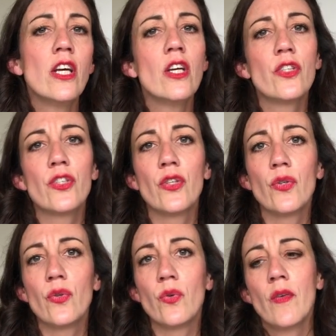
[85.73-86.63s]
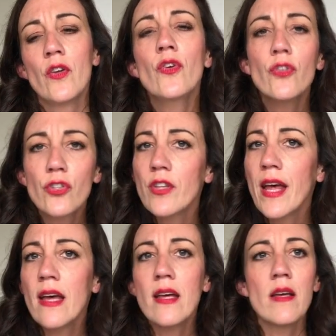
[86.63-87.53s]
to nurture
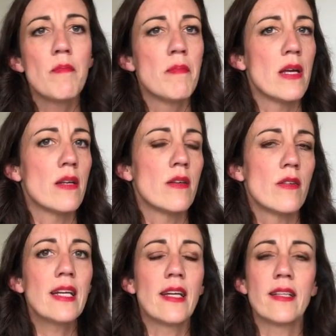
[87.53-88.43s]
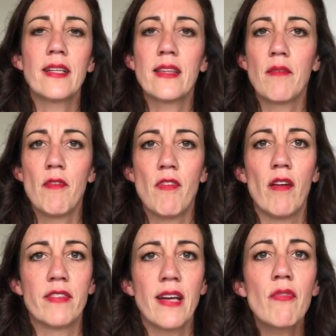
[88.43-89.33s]
them and get them
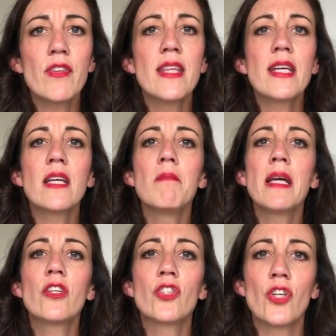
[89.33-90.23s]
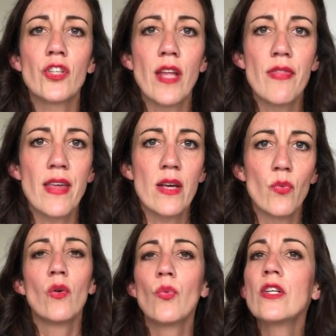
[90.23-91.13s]
involved in everything and make sure that they
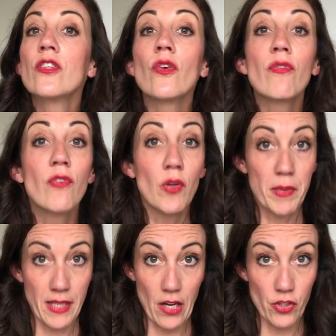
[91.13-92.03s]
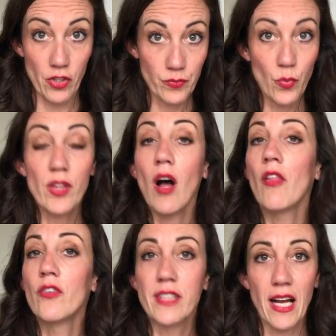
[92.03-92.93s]
reached their full potential with all
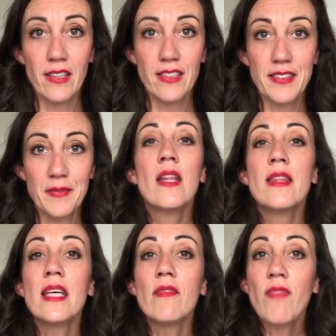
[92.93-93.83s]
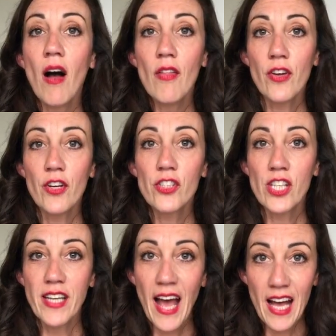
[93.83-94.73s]
their talents. The father,
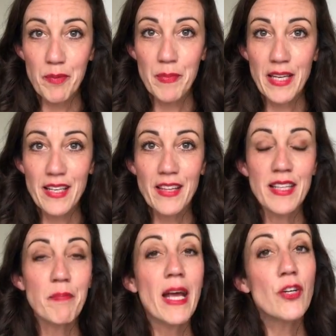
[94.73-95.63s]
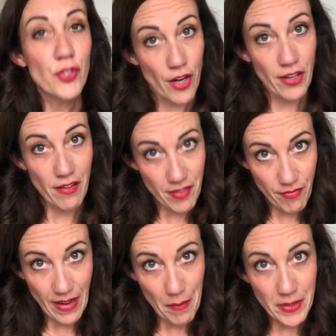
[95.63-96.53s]
Gene Hackman, the patriarch of the
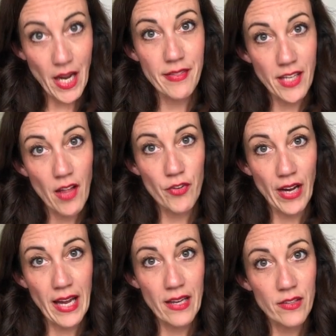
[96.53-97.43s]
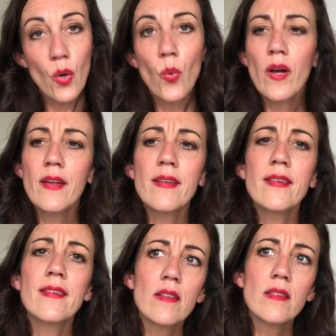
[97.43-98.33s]
family, on the other hand,
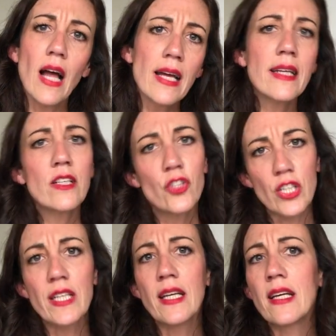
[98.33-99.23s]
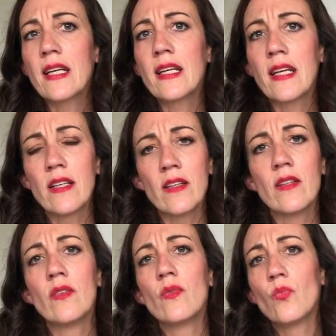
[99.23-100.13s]
was lying and cheating
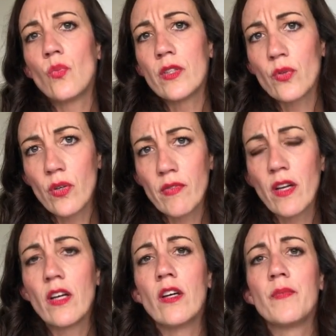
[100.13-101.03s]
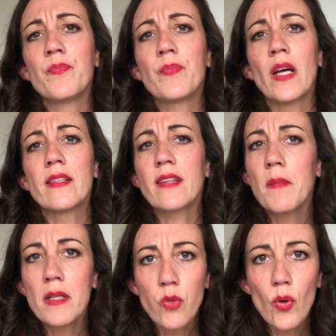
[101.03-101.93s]
and was sort of a
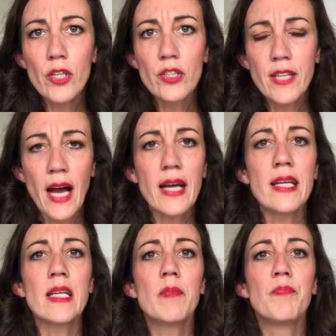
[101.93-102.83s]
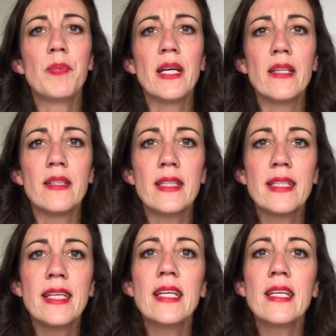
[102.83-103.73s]
scummy lawyer type, and
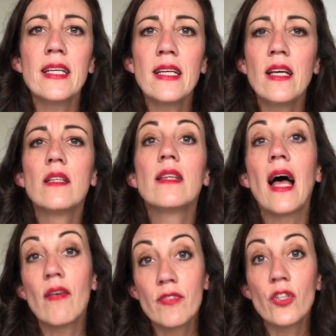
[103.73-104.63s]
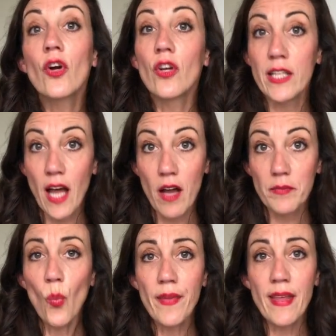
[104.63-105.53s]
he left early on
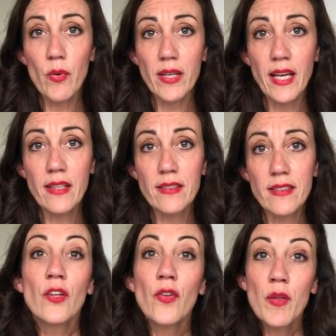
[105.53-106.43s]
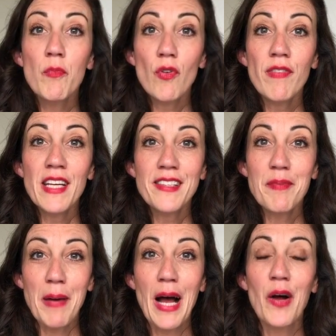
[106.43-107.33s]
when they were kids. So the movie is
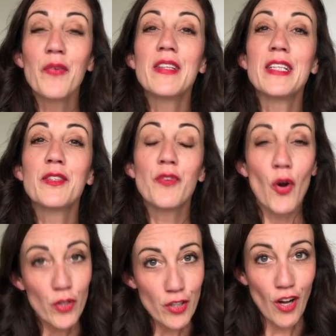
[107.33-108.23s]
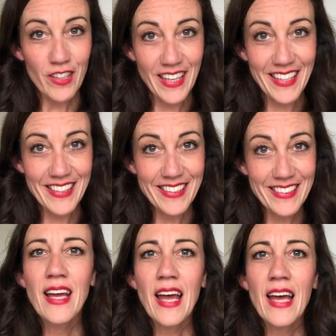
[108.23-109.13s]
about these grown adult
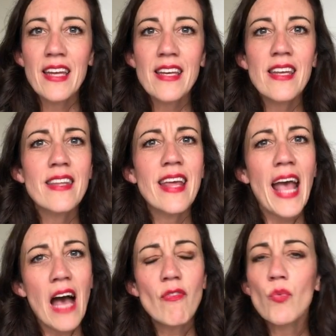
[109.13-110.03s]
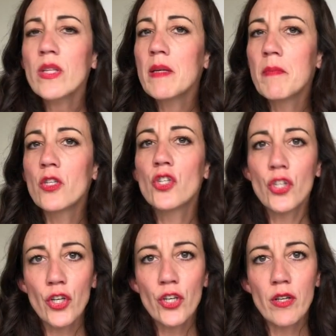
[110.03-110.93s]
kids, and they haven't really
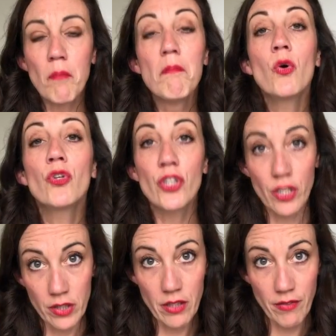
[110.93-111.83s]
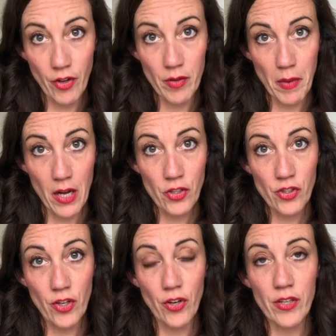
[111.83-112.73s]
matured emotionally very much.
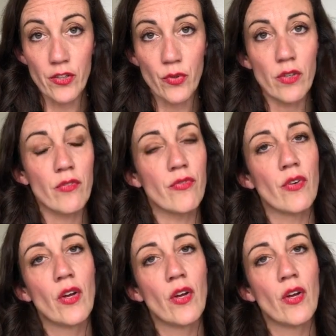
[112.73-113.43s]
They're in sort of